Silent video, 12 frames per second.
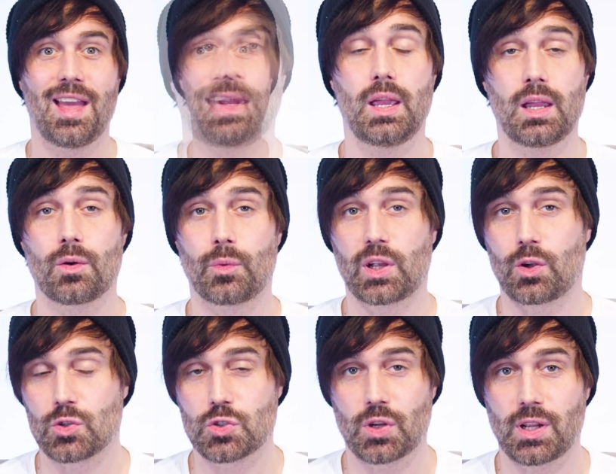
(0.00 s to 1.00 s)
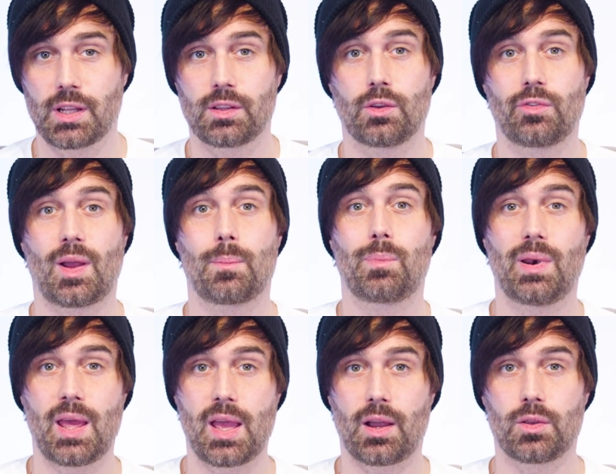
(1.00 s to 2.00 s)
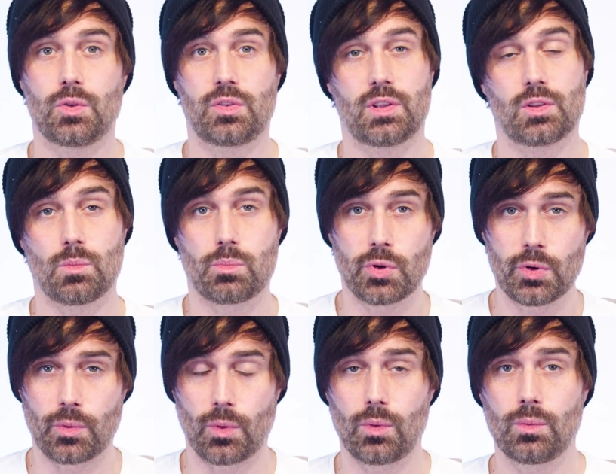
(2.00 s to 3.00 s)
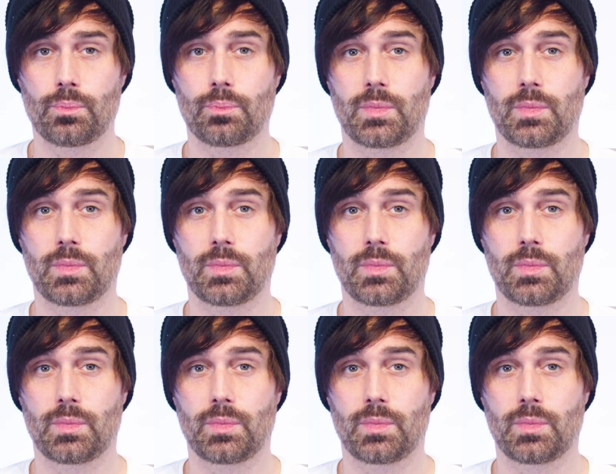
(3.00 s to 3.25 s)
Here we conjugated the verb plaire using the plural